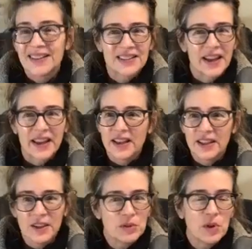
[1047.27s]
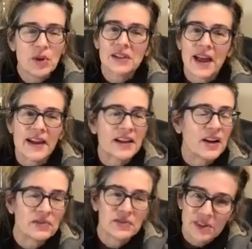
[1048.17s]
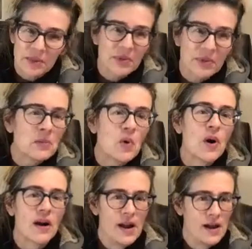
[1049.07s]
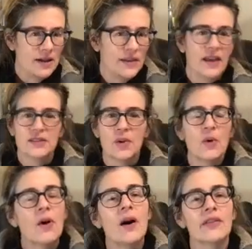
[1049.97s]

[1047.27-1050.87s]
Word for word: like you look like a flipping moron and that's all yeah.